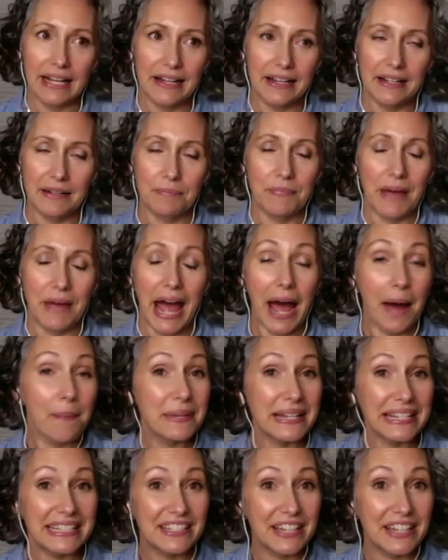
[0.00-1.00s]
am
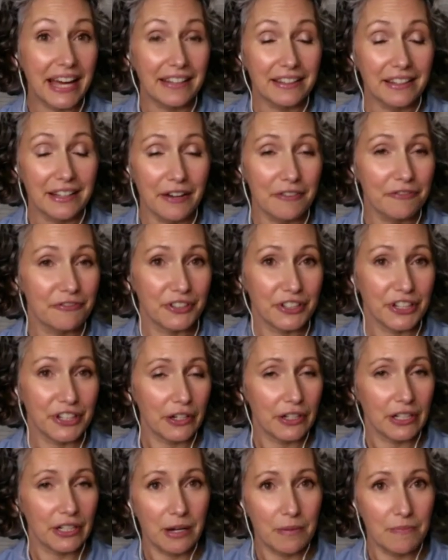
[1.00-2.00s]
happy to, I'd love for y'all to
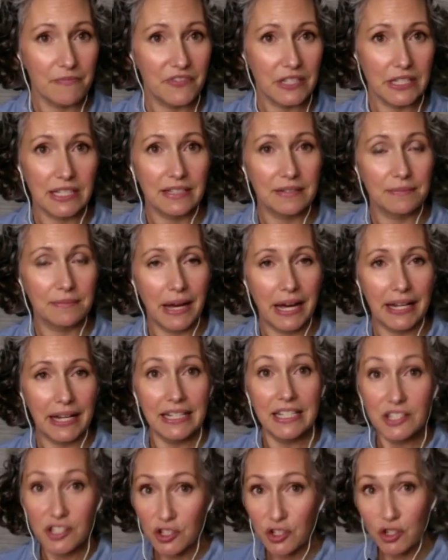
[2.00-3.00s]
come visit my
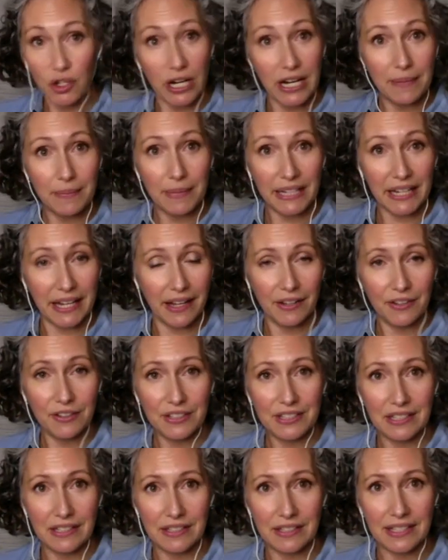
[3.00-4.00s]
Instagram account.
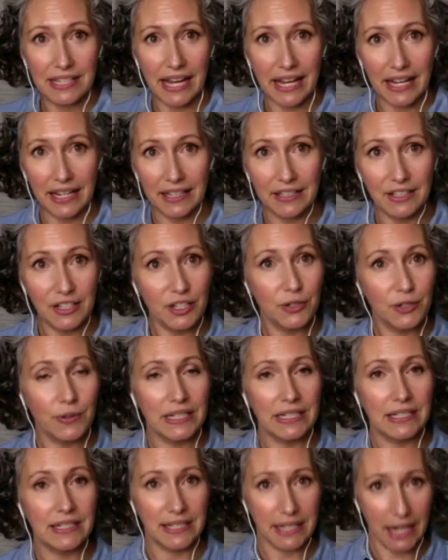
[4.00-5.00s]
It's anne hewitt
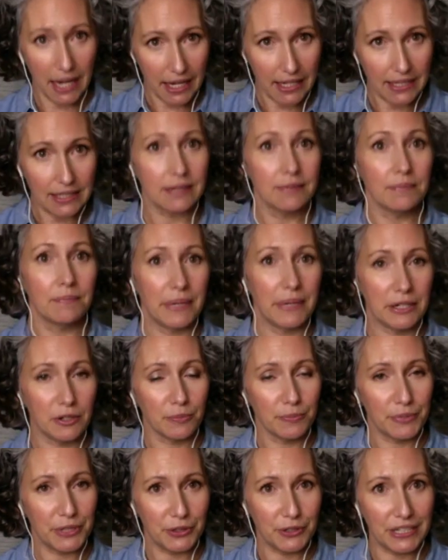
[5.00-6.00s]
dot better
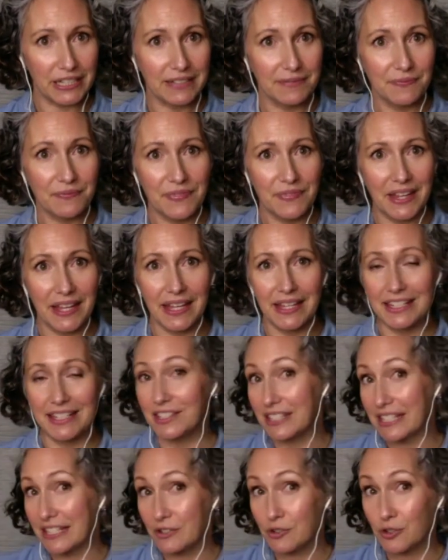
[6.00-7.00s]
beauty. And it's an
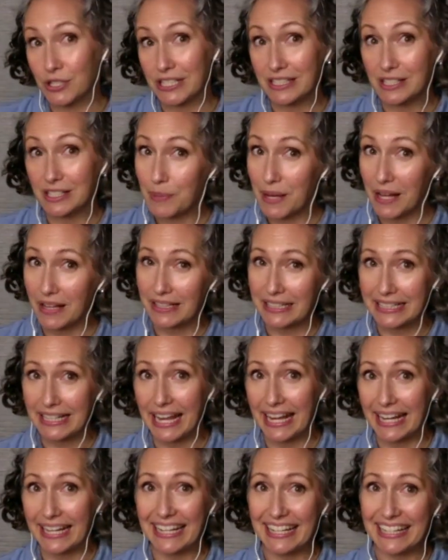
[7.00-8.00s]
interesting spelling,
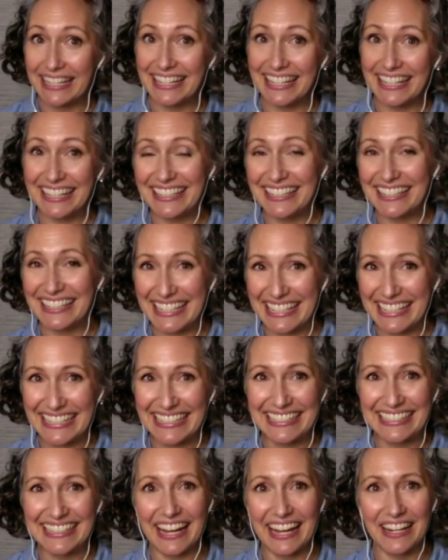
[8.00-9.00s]
A N N
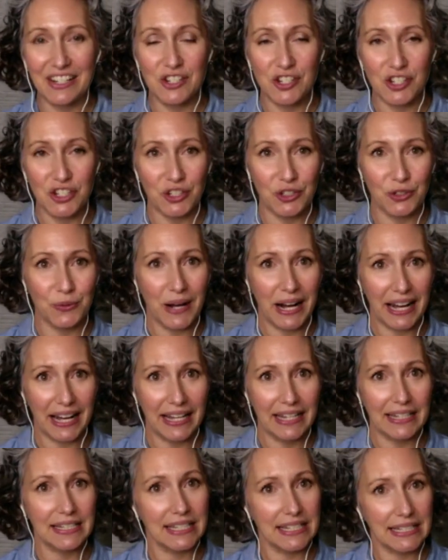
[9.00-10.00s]
E H U I
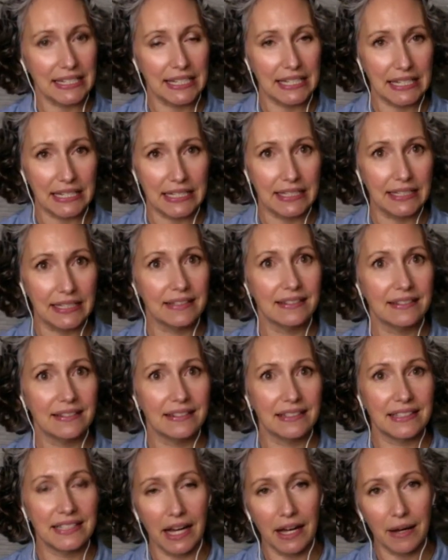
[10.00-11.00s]
T T
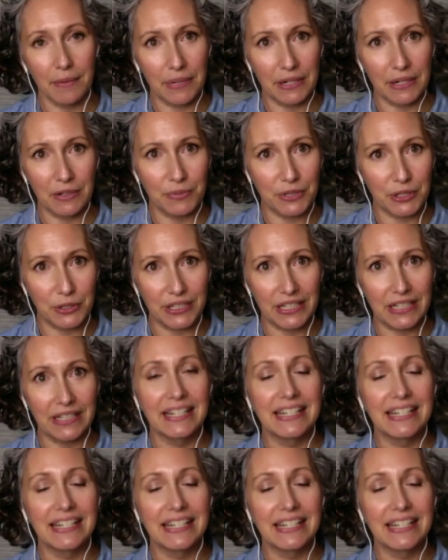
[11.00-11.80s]
dot better beauty.